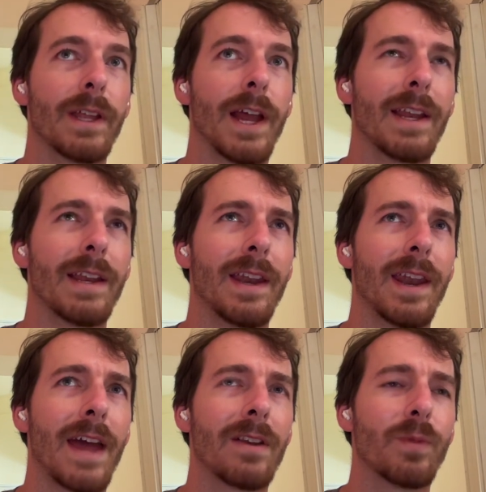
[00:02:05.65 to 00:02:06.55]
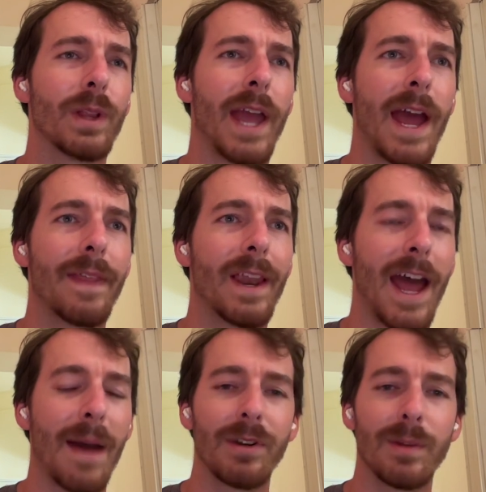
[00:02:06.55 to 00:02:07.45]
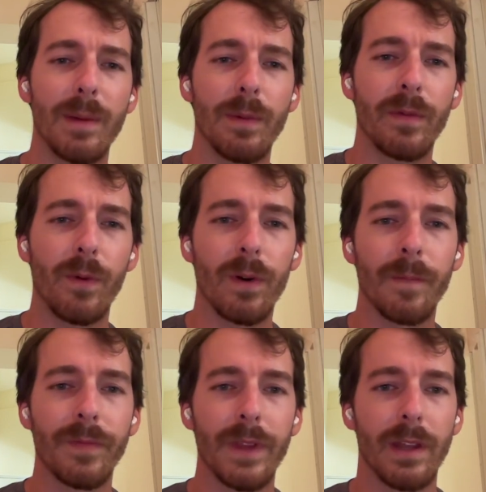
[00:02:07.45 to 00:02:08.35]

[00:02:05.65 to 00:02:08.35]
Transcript: It hadn't really had that happen to me before